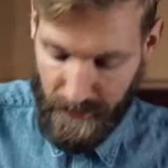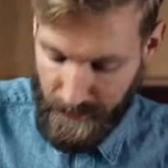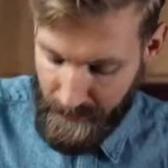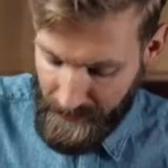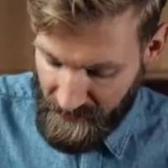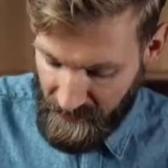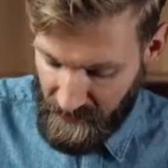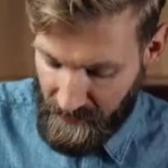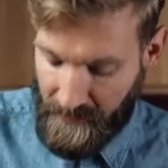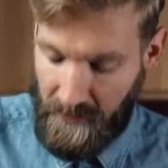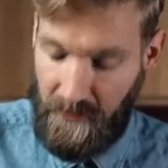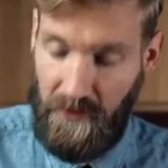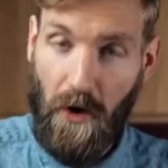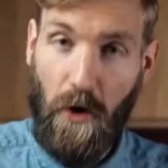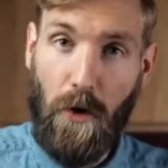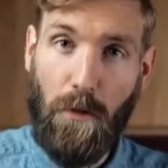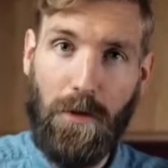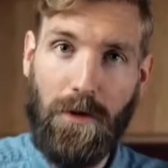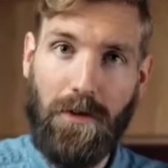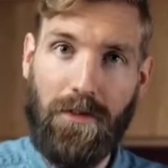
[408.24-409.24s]
the B string is
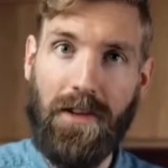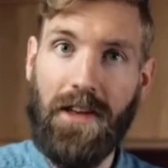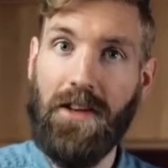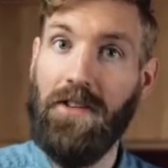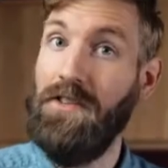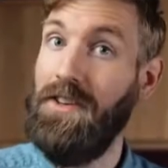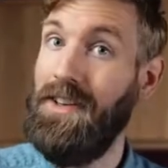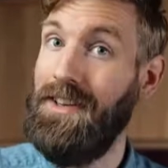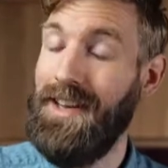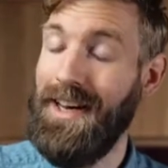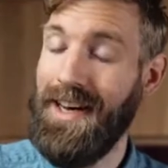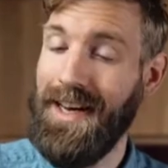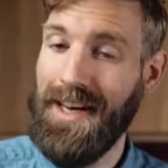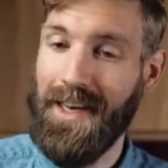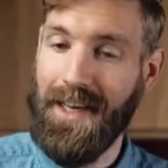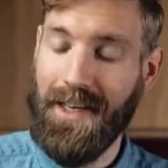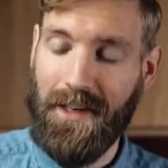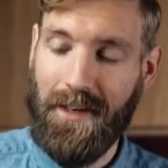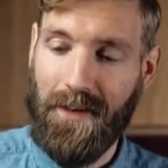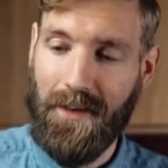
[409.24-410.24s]
open, that's the
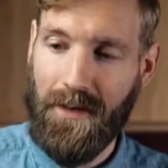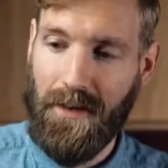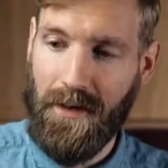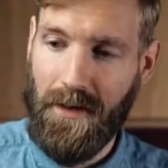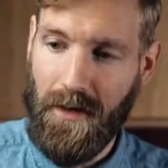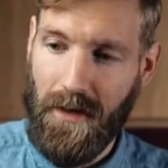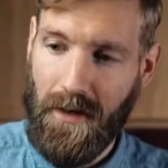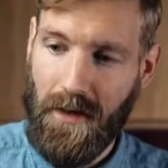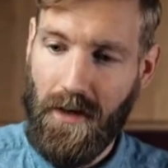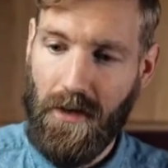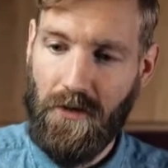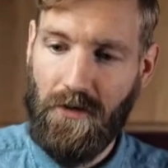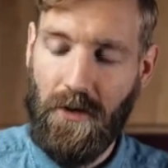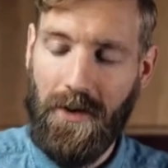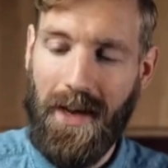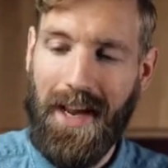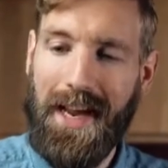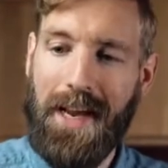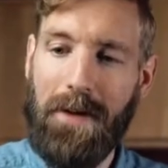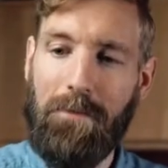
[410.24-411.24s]
9. So
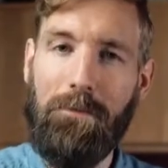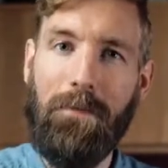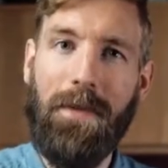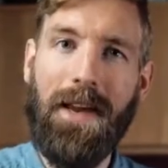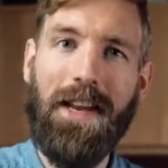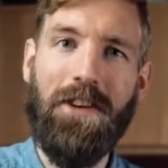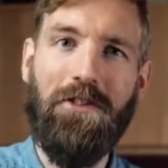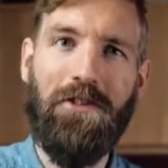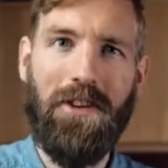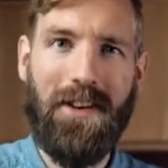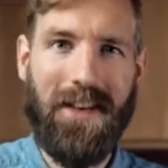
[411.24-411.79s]
A major